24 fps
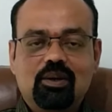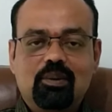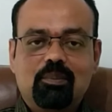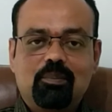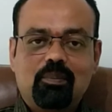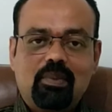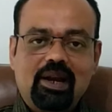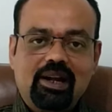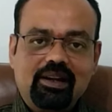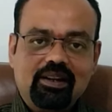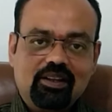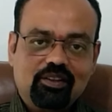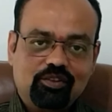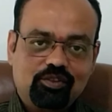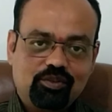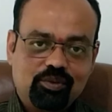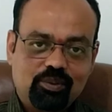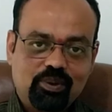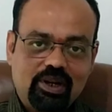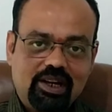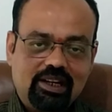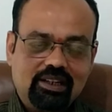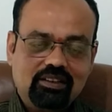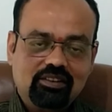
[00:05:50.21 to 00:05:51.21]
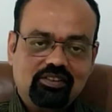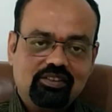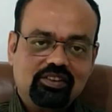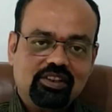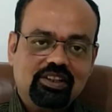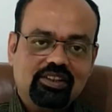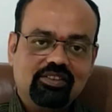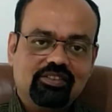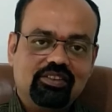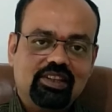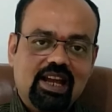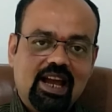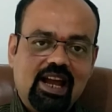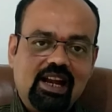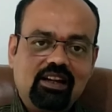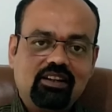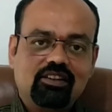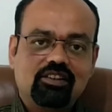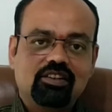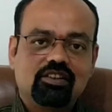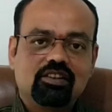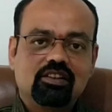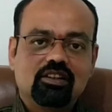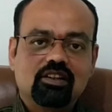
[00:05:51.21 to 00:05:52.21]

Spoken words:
my dear students, is that